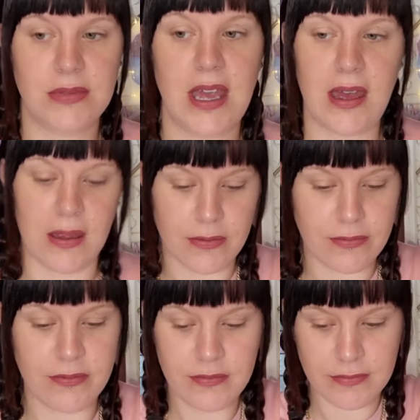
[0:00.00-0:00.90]
yeah,
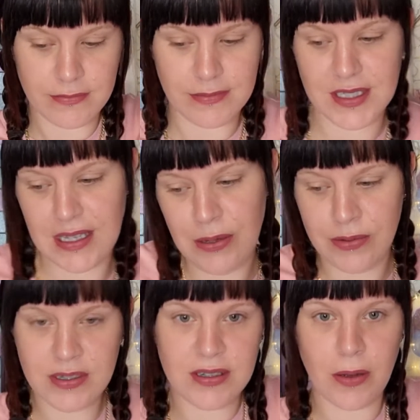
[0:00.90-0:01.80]
see
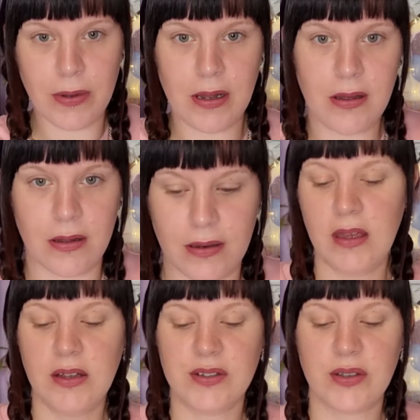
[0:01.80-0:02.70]
what's going on.
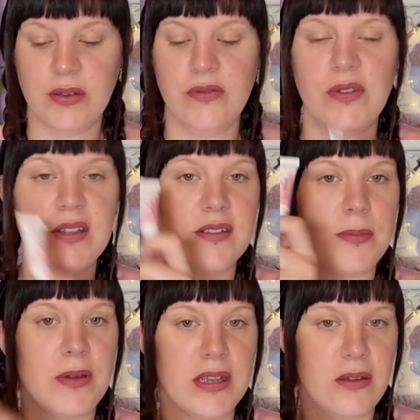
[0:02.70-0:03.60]
So first
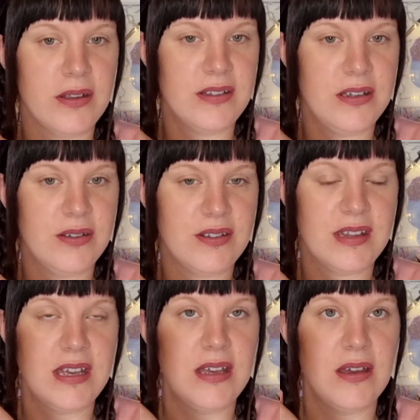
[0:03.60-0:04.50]
up, I'm going to use
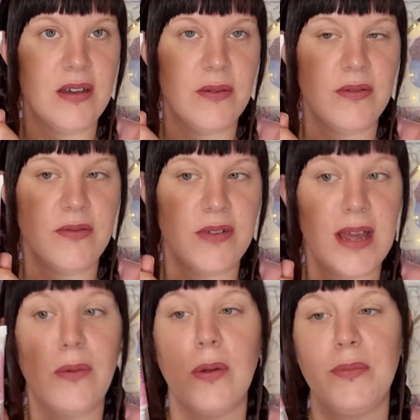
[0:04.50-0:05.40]
the
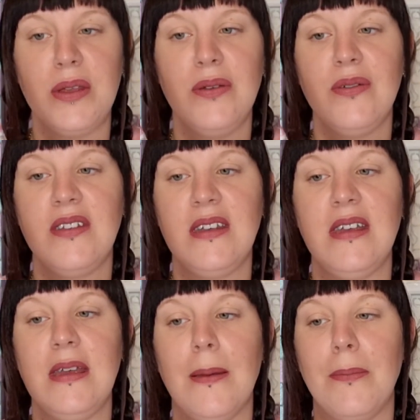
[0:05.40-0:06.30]
Flower
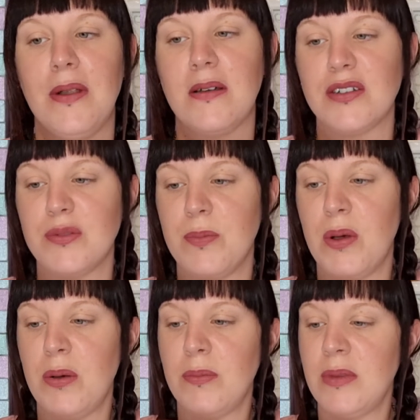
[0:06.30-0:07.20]
Beauty Blush
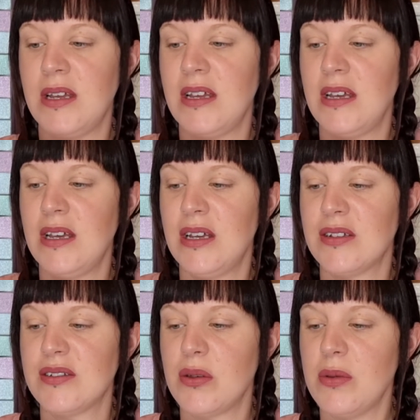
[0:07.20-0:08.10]
Bomb.
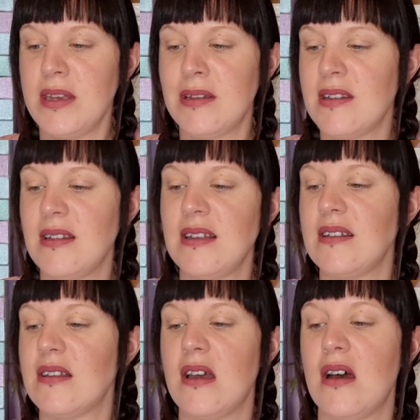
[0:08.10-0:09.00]
So it says
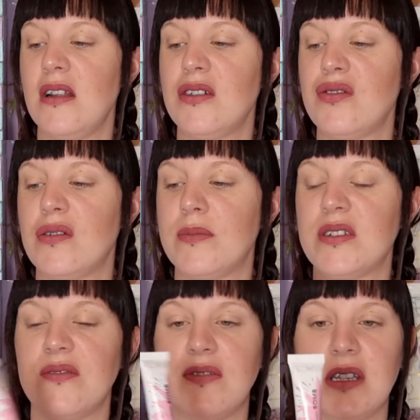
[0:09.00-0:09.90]
it's colour
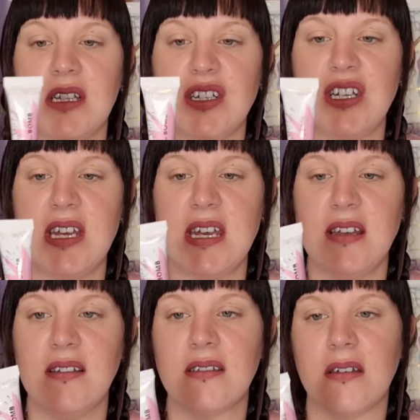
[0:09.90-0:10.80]
drops for the
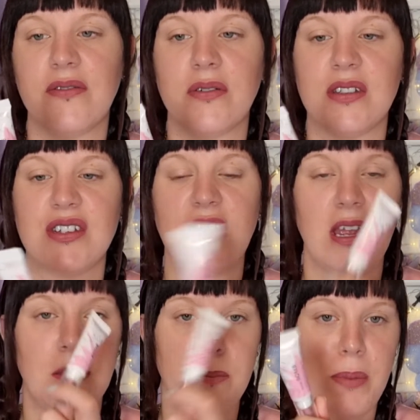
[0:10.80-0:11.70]
cheeks. I've got the
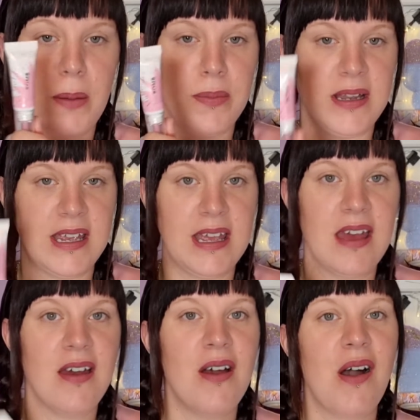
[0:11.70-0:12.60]
shade Bubbly.
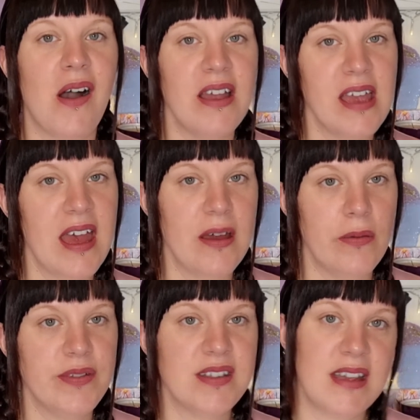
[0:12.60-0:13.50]
I
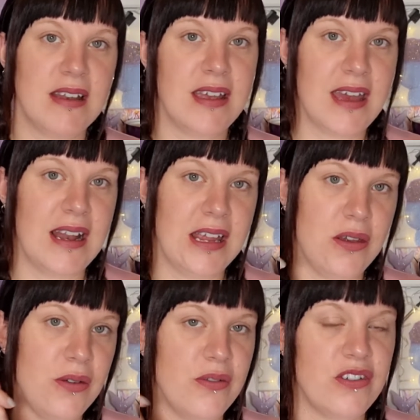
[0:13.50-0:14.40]
have seen Kelly
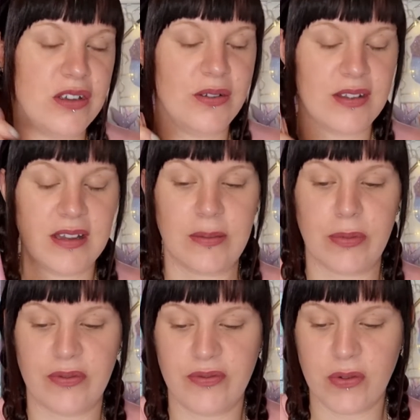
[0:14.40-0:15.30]
Gooch use this
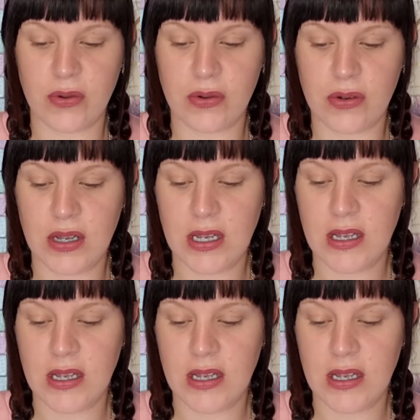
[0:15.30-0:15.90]
before,